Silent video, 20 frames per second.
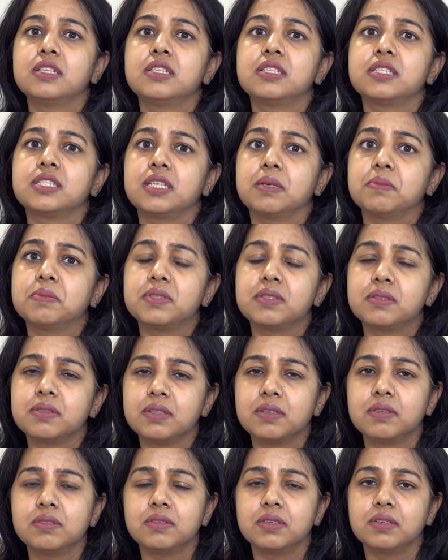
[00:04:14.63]
some
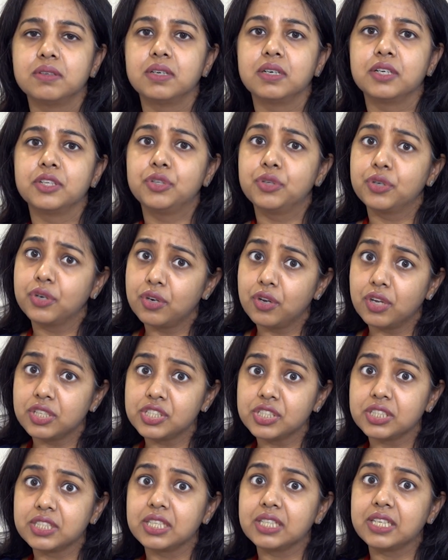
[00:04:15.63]

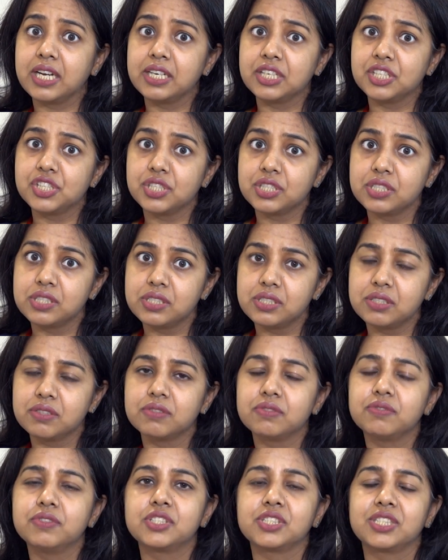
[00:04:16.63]
neurological conditions
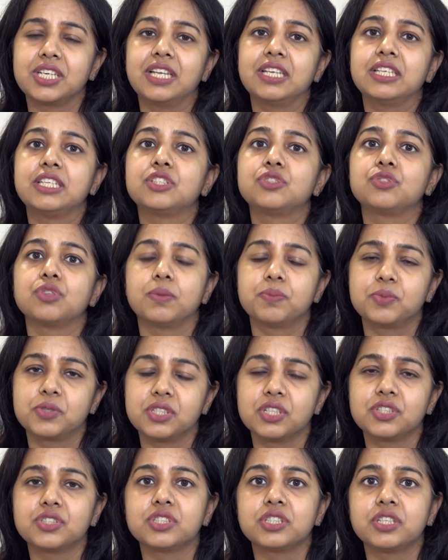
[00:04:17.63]
which can lead to
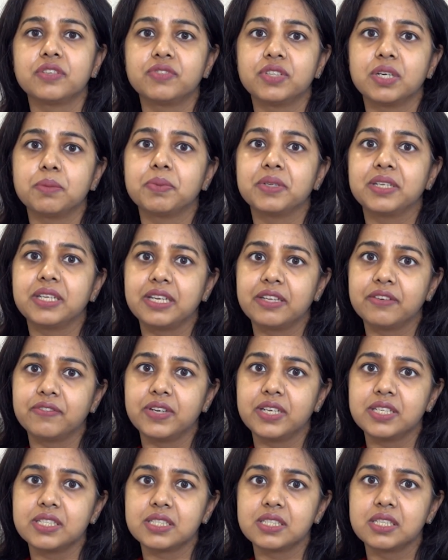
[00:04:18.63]
obstruction of the upper
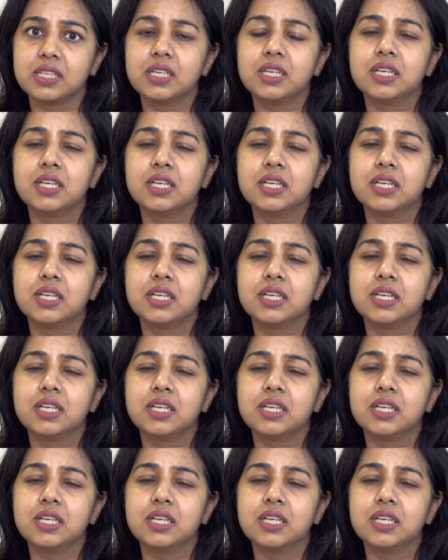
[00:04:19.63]
airways,